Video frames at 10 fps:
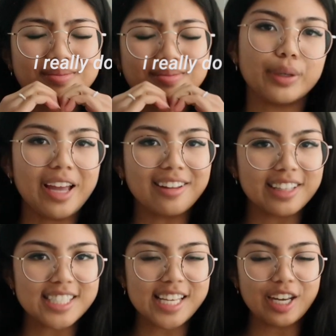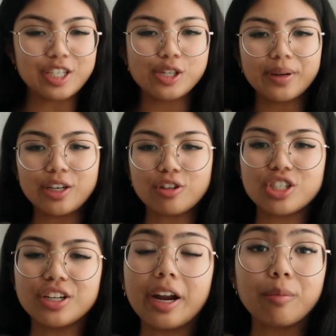But yeah, let's get into my
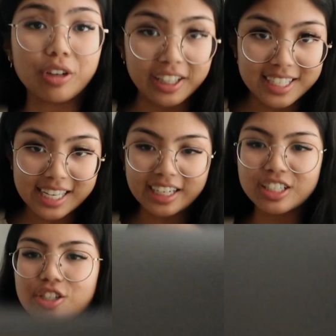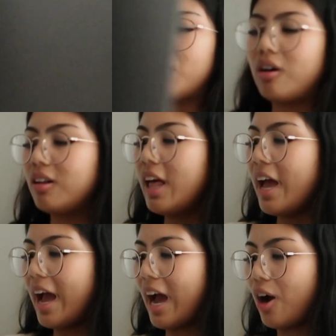Notion. I'm really excited to show you all
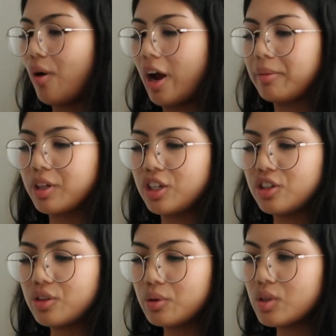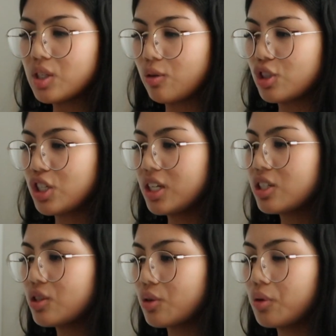how I'm gonna use Notion
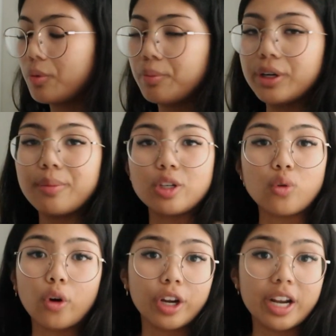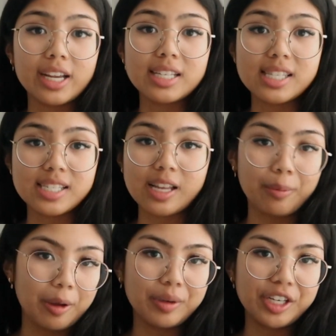to pretty much organize this
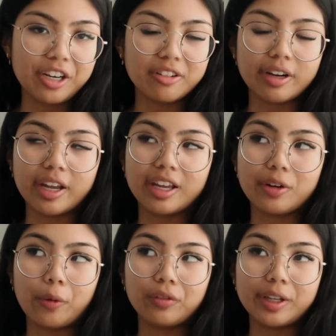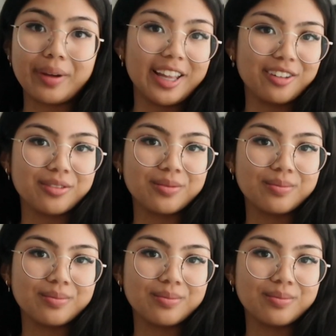upcoming year and hopefully my life.